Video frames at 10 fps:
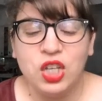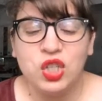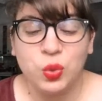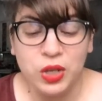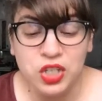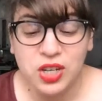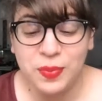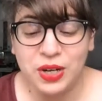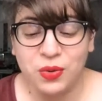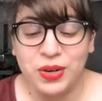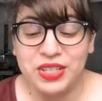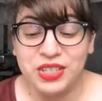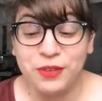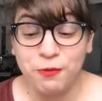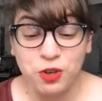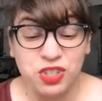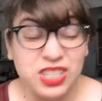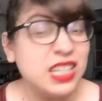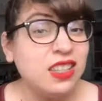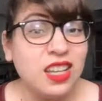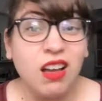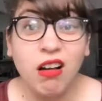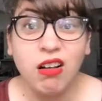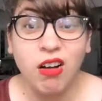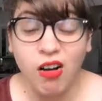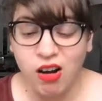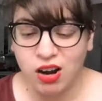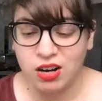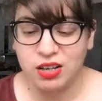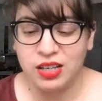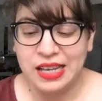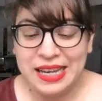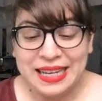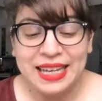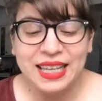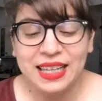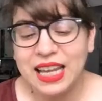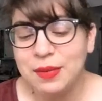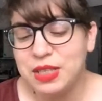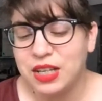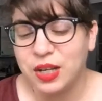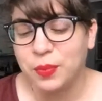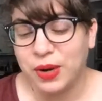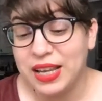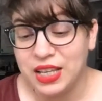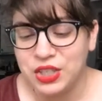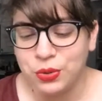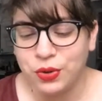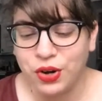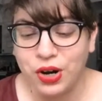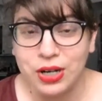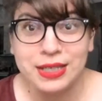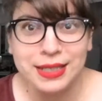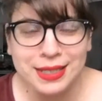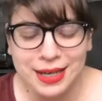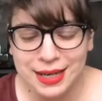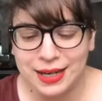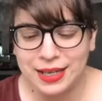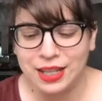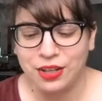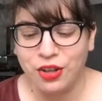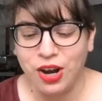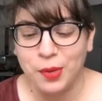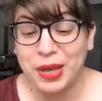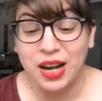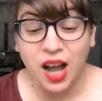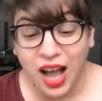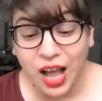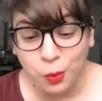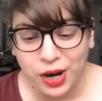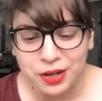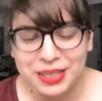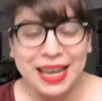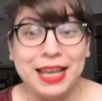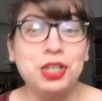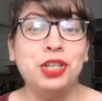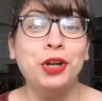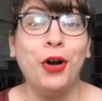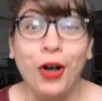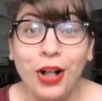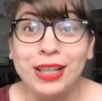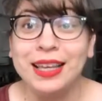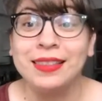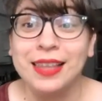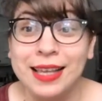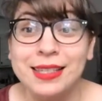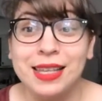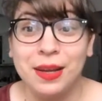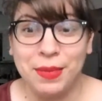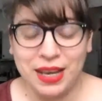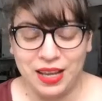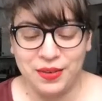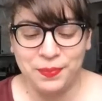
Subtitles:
Twitch had been arrested for stealing a car. He claimed he could break into a car, disconnect the alarm, and hotwire the engine all in less than a minute.